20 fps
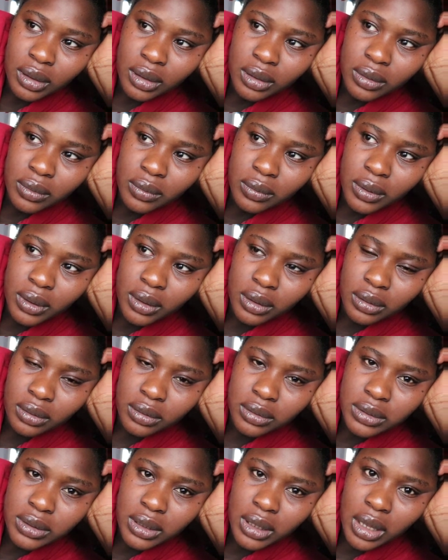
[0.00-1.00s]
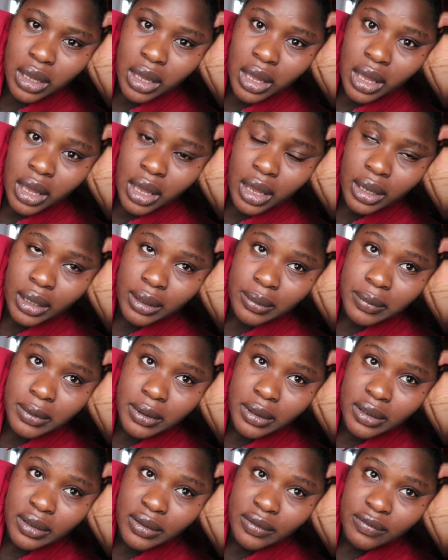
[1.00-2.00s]
anyways, I
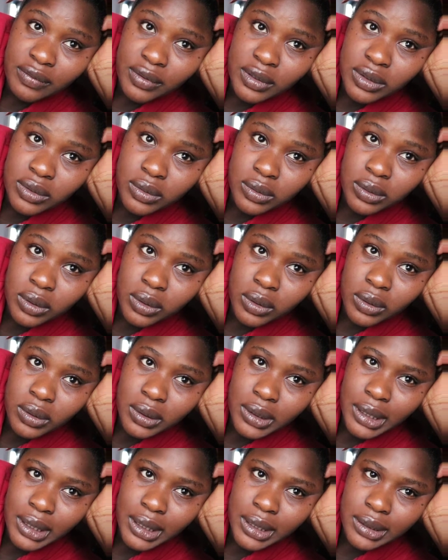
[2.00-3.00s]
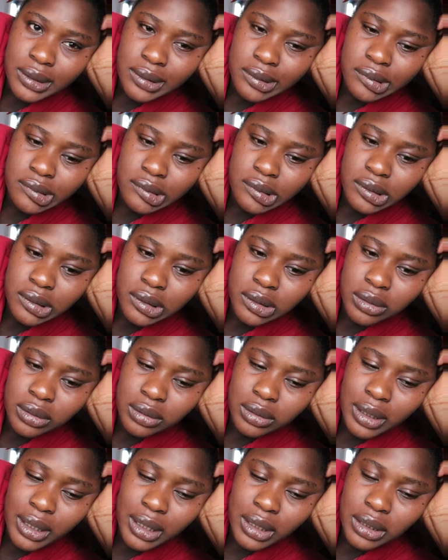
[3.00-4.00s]
believe it will all end.
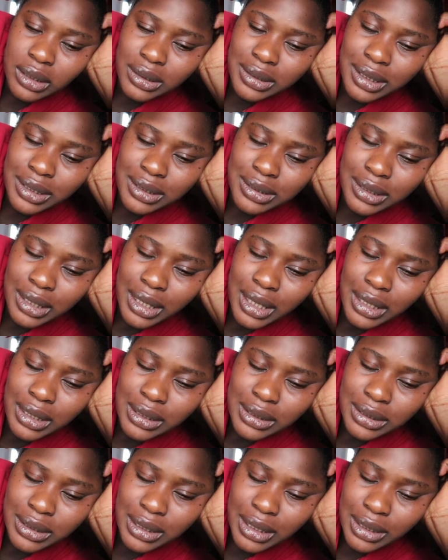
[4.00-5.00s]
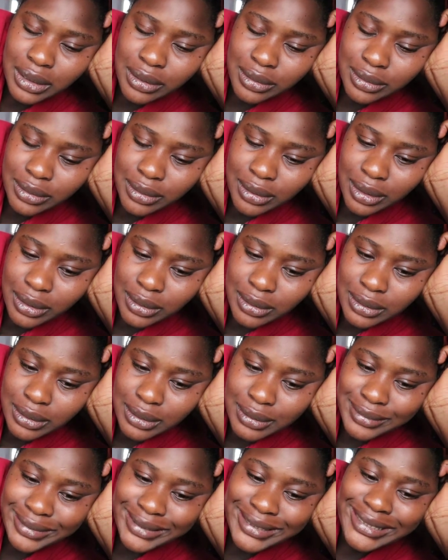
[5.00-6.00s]
Like, it has ended
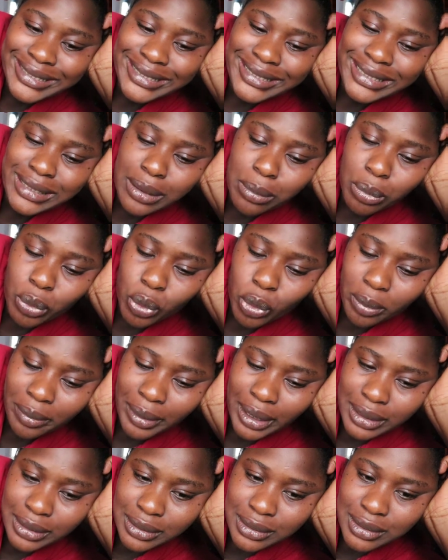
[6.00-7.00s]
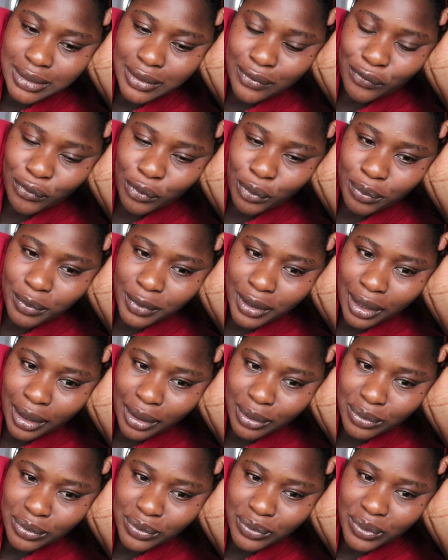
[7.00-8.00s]
this moment from
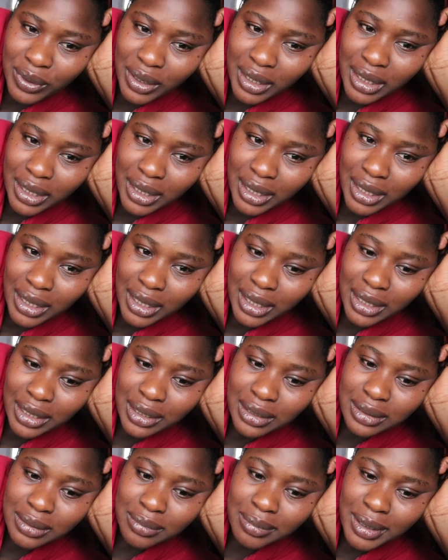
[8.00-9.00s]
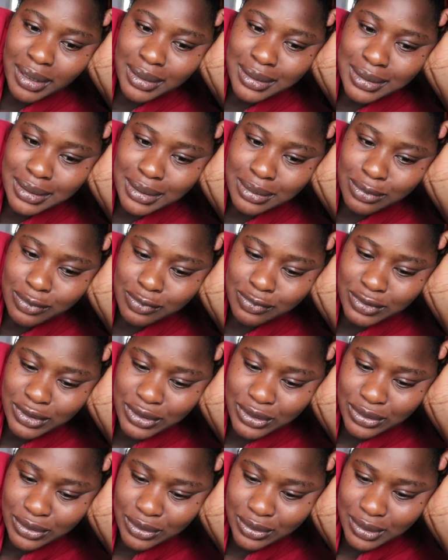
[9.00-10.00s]
now. In the mighty name of
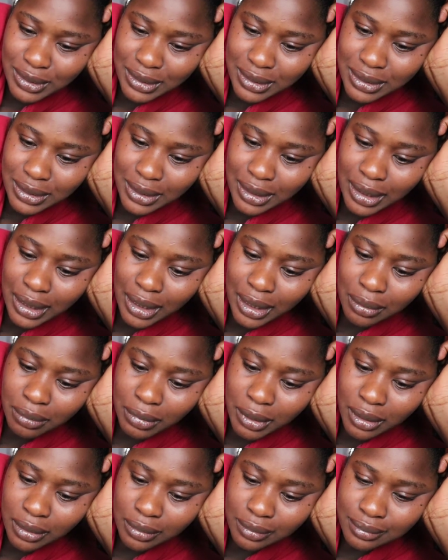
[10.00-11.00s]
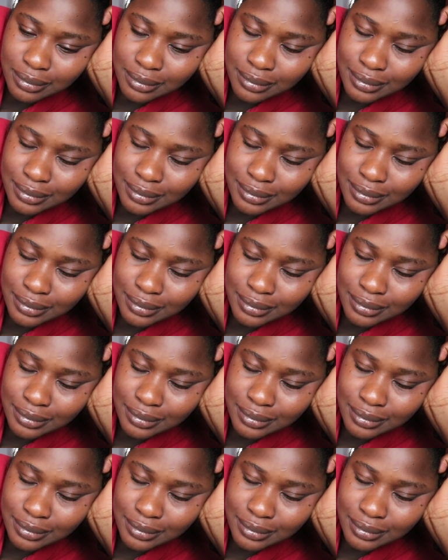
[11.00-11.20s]
Jesus. Amen.